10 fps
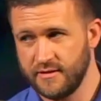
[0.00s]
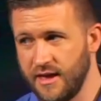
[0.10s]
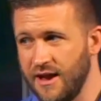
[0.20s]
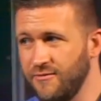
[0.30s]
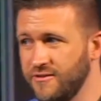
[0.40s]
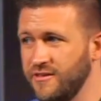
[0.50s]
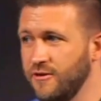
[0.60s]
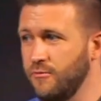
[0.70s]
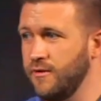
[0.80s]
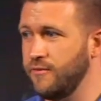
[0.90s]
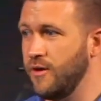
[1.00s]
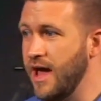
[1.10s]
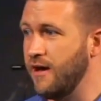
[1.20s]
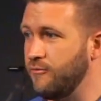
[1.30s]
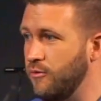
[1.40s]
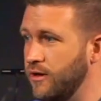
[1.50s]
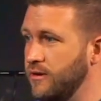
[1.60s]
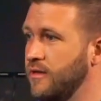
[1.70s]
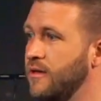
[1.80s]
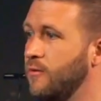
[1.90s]
Every single one of you have
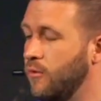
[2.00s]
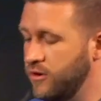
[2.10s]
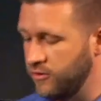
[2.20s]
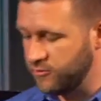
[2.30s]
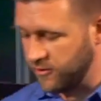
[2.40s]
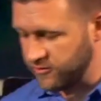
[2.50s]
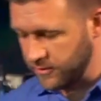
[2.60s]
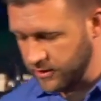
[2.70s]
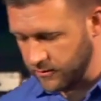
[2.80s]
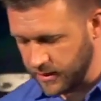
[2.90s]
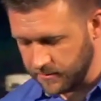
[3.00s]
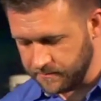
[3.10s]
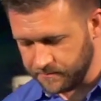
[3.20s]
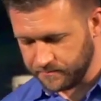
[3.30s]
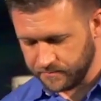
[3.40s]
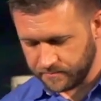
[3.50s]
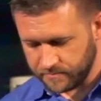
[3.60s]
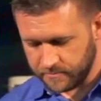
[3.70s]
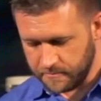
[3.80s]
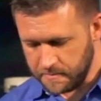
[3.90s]
one. What are you supposed to be doing?
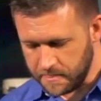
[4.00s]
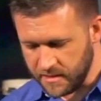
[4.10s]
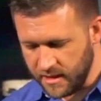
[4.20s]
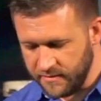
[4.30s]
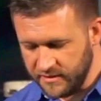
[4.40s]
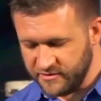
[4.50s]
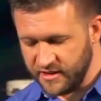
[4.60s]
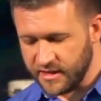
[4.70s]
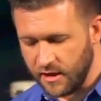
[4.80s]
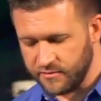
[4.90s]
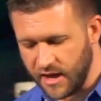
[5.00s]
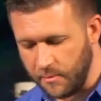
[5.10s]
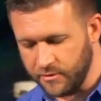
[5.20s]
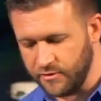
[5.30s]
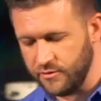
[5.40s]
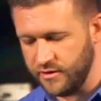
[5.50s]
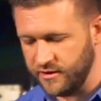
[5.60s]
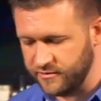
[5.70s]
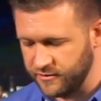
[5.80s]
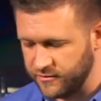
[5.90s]
And then seek out the
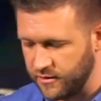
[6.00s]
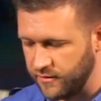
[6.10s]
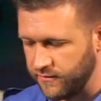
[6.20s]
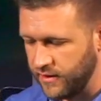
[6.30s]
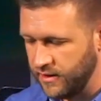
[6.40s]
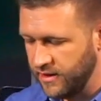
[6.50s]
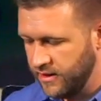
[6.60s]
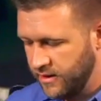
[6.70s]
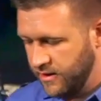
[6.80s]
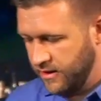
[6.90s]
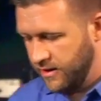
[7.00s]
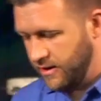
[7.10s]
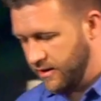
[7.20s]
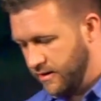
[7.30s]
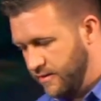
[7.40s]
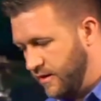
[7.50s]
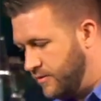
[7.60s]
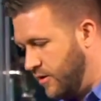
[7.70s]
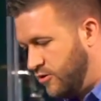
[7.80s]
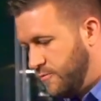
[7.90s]
opportunities to serve. Th-
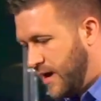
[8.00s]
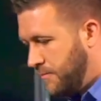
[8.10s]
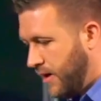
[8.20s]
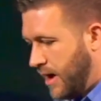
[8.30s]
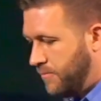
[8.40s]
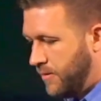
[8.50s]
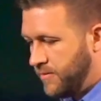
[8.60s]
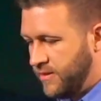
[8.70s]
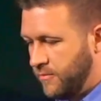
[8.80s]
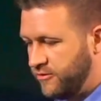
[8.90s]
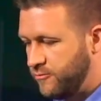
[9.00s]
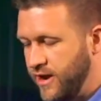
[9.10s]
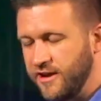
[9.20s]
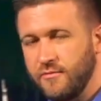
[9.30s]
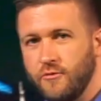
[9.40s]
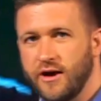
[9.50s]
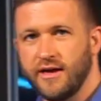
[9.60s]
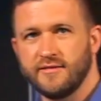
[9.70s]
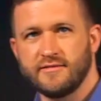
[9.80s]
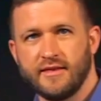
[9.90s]
those may pop up in the most random
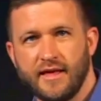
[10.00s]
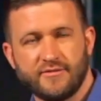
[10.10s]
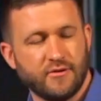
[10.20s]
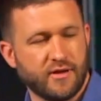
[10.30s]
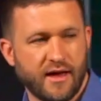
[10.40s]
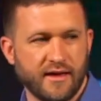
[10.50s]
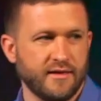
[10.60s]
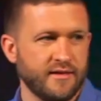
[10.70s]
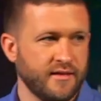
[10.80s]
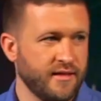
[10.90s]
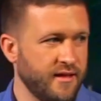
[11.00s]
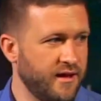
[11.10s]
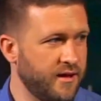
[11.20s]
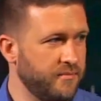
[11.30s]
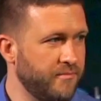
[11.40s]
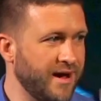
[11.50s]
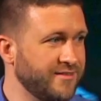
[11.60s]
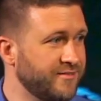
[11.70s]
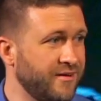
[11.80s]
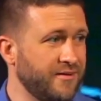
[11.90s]
ways, and that's okay. Uh, mine
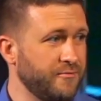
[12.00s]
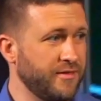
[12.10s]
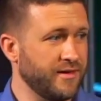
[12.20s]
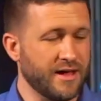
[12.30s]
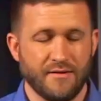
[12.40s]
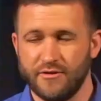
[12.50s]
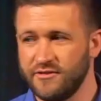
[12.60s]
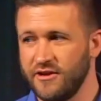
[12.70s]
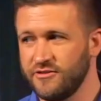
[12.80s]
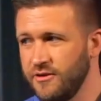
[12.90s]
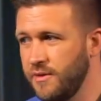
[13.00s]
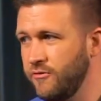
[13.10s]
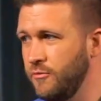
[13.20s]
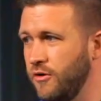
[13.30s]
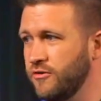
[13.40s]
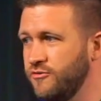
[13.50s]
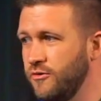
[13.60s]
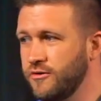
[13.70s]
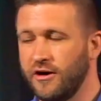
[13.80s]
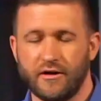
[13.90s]
started with a conversation about remote
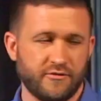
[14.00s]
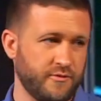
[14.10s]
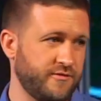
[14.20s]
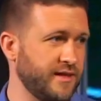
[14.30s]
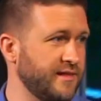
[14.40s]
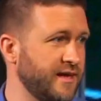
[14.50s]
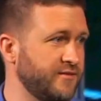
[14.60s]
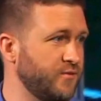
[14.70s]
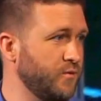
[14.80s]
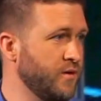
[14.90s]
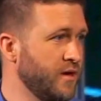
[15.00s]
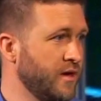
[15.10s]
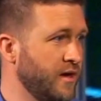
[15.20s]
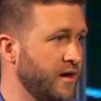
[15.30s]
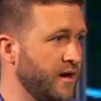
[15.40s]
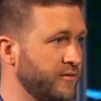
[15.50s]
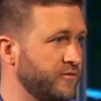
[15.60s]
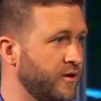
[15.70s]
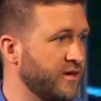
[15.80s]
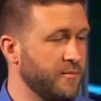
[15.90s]
control cars, which then led to uh,
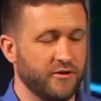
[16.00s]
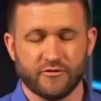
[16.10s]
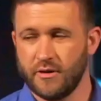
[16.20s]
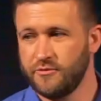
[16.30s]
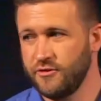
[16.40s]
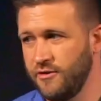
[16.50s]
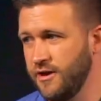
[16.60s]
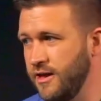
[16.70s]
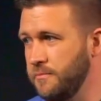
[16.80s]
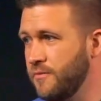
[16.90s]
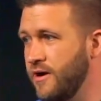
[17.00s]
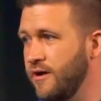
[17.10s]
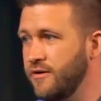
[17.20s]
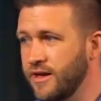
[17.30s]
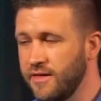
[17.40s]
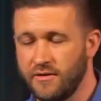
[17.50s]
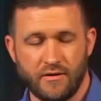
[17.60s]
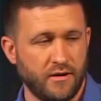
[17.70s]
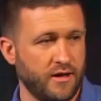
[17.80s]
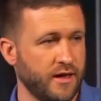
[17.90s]
talking about scripture and prayer
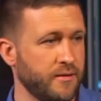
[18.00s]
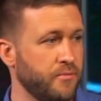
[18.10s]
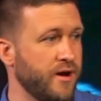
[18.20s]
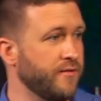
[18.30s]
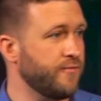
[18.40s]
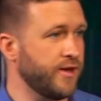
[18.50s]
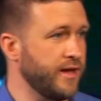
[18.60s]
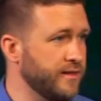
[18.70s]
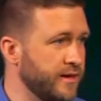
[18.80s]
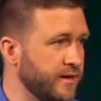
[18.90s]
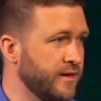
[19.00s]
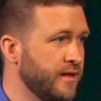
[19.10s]
together and praying for healing.